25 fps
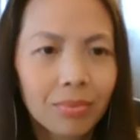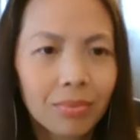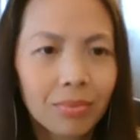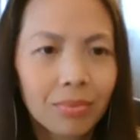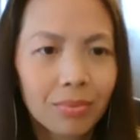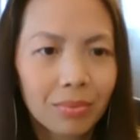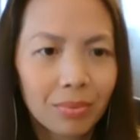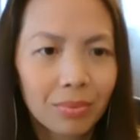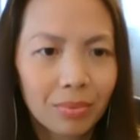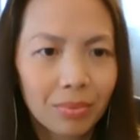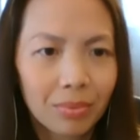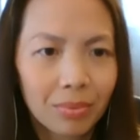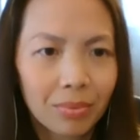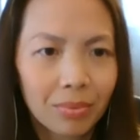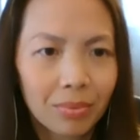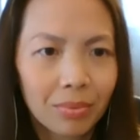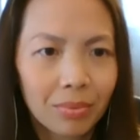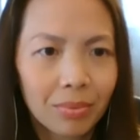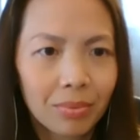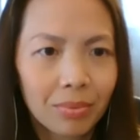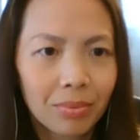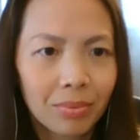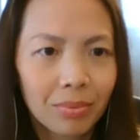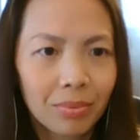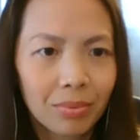
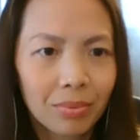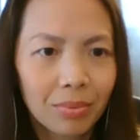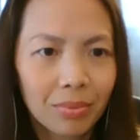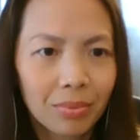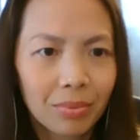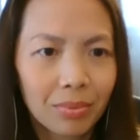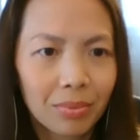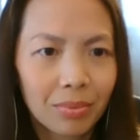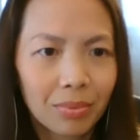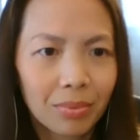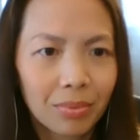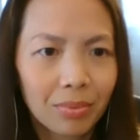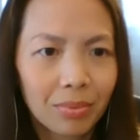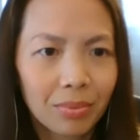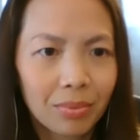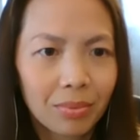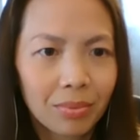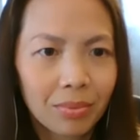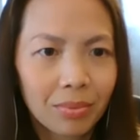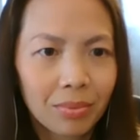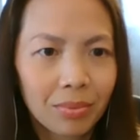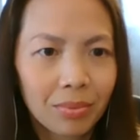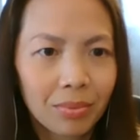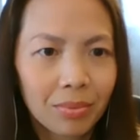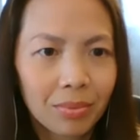
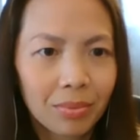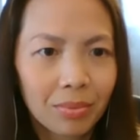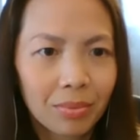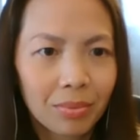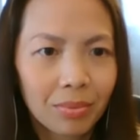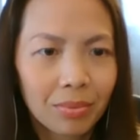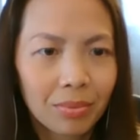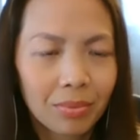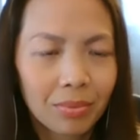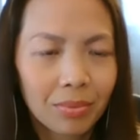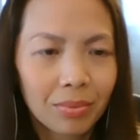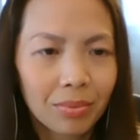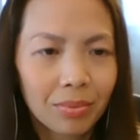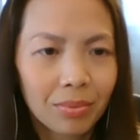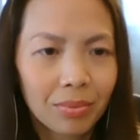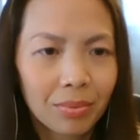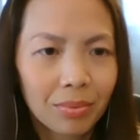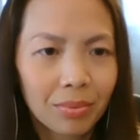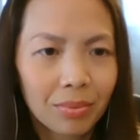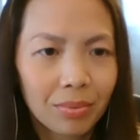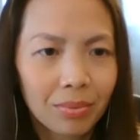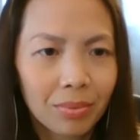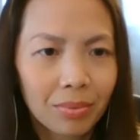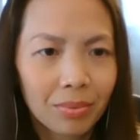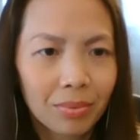
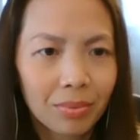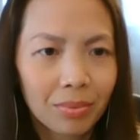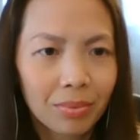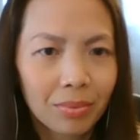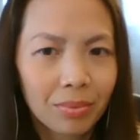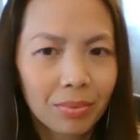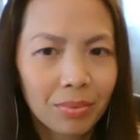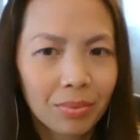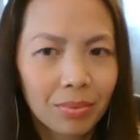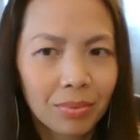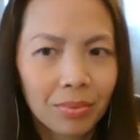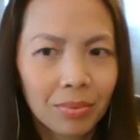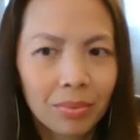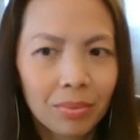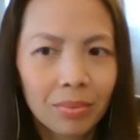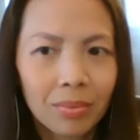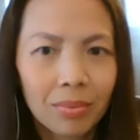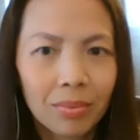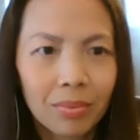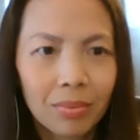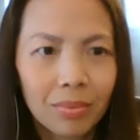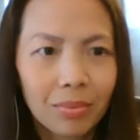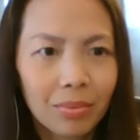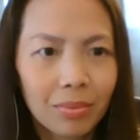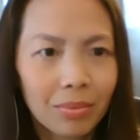
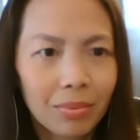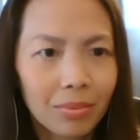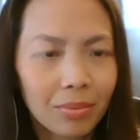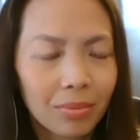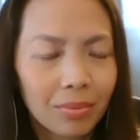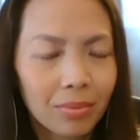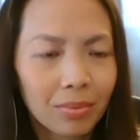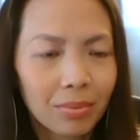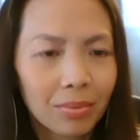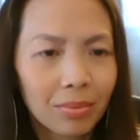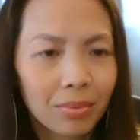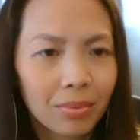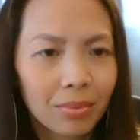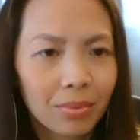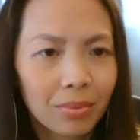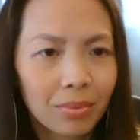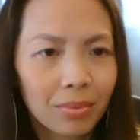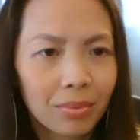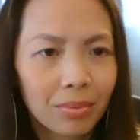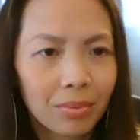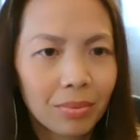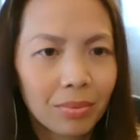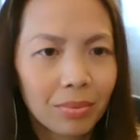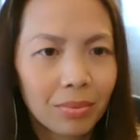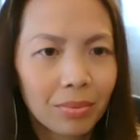
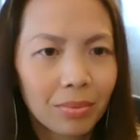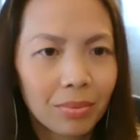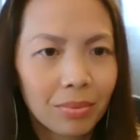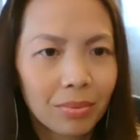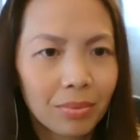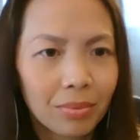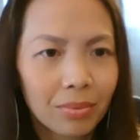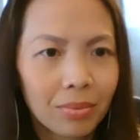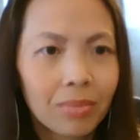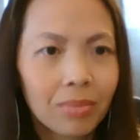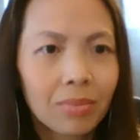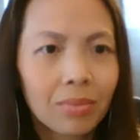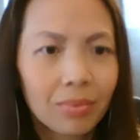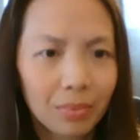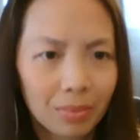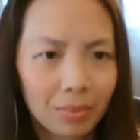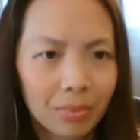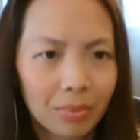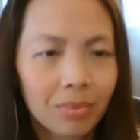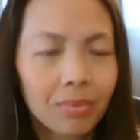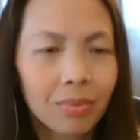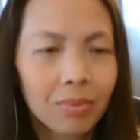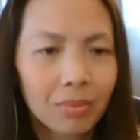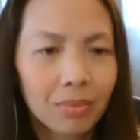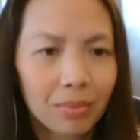
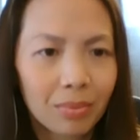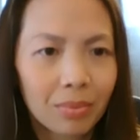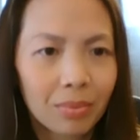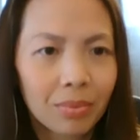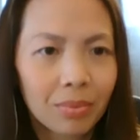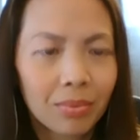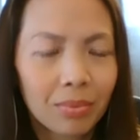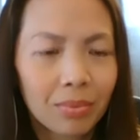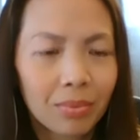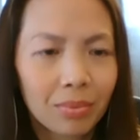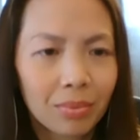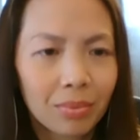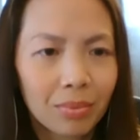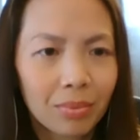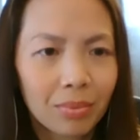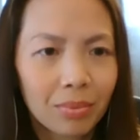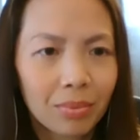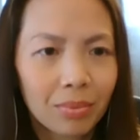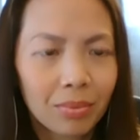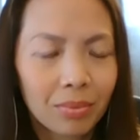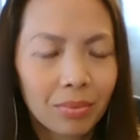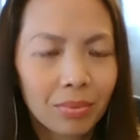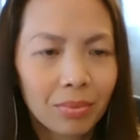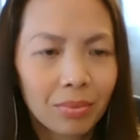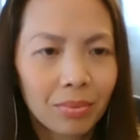
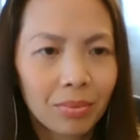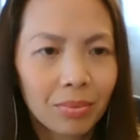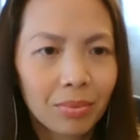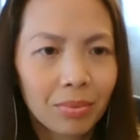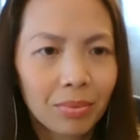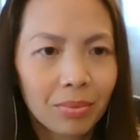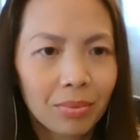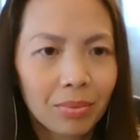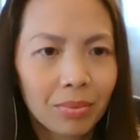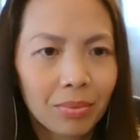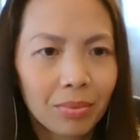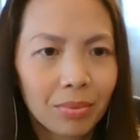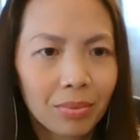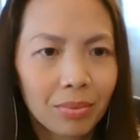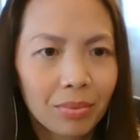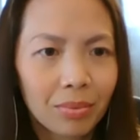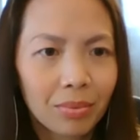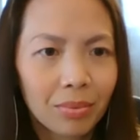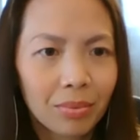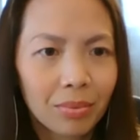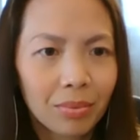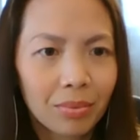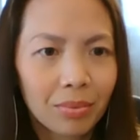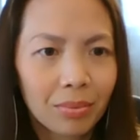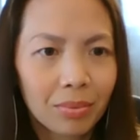[no speech]